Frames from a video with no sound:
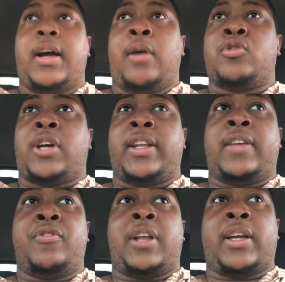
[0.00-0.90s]
I was trying to
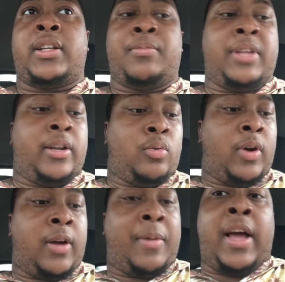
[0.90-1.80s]
give you like an update of where
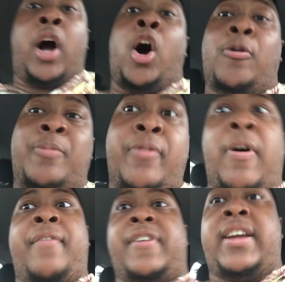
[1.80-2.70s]
I'm at. Oh, before
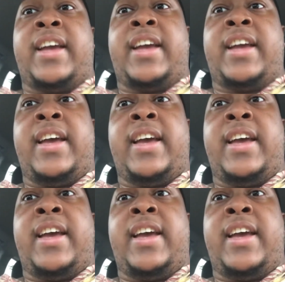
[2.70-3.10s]
I forget,